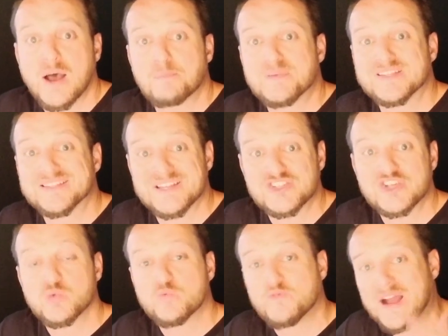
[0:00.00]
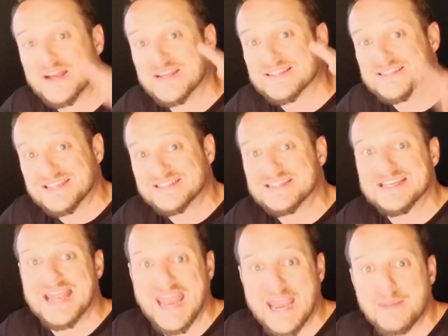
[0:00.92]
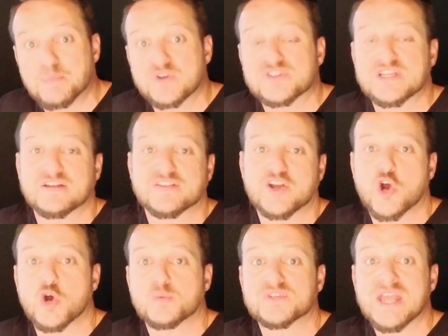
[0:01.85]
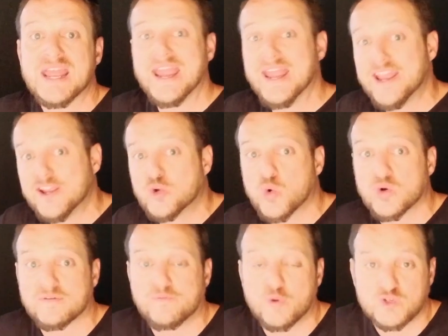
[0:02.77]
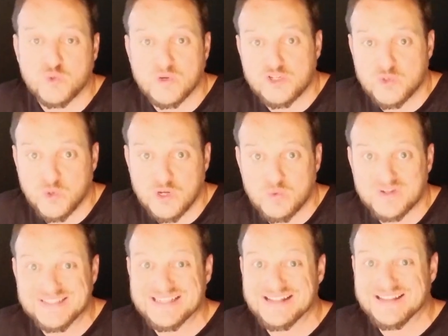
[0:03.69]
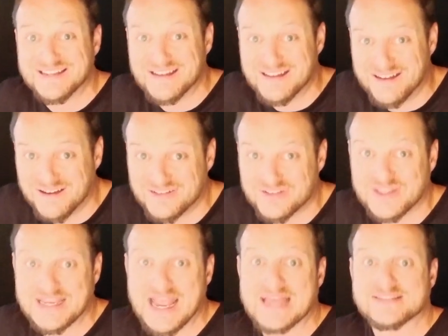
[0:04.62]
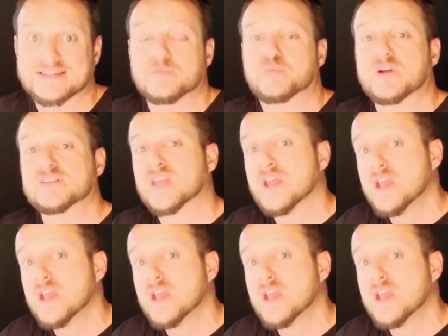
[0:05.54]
position, finding 68% of the homes in Q4 2021 selling under the asking price.